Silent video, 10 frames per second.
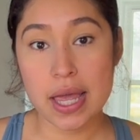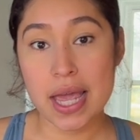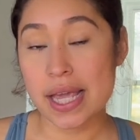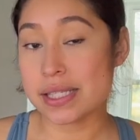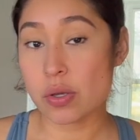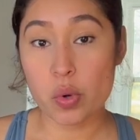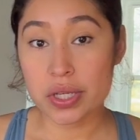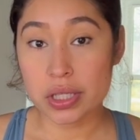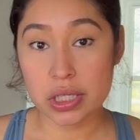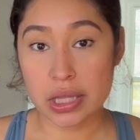is going to
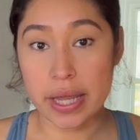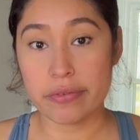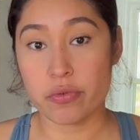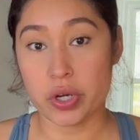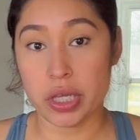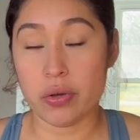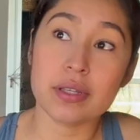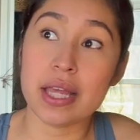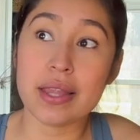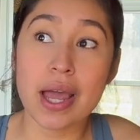look like for you.
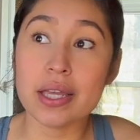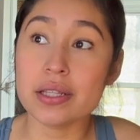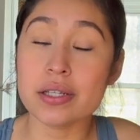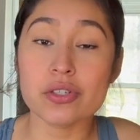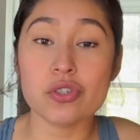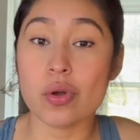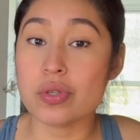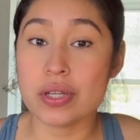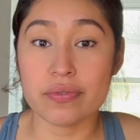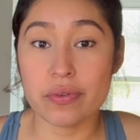And that can look so
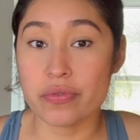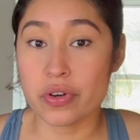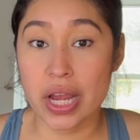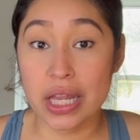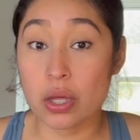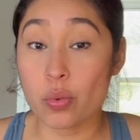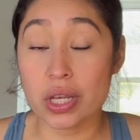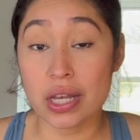different for anyone and